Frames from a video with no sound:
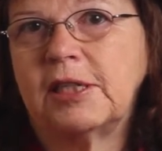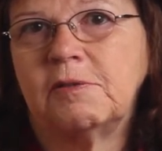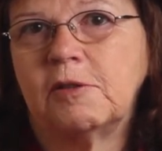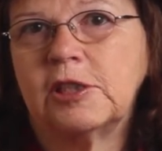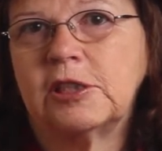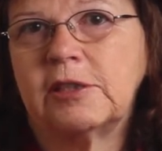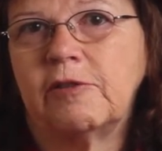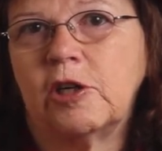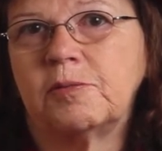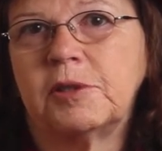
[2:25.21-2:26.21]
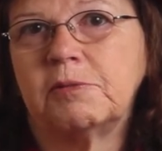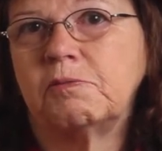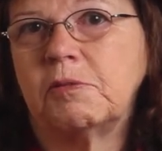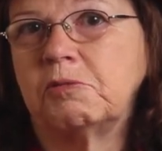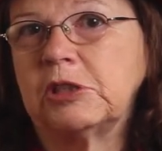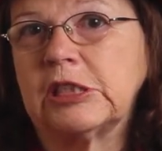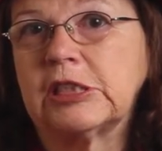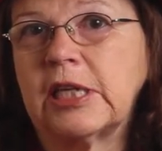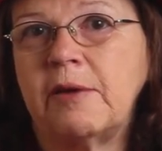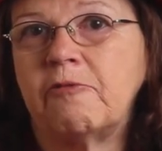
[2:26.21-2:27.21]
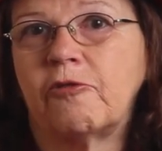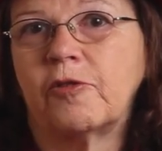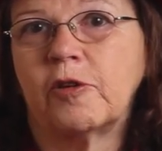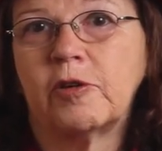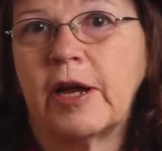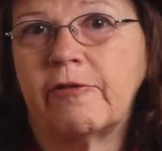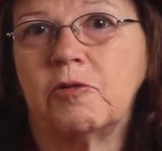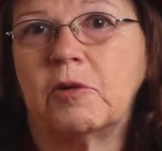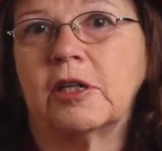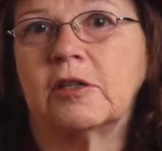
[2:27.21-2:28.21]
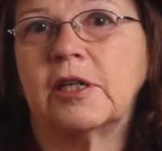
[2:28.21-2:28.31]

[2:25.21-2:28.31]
it was the same for everywhere,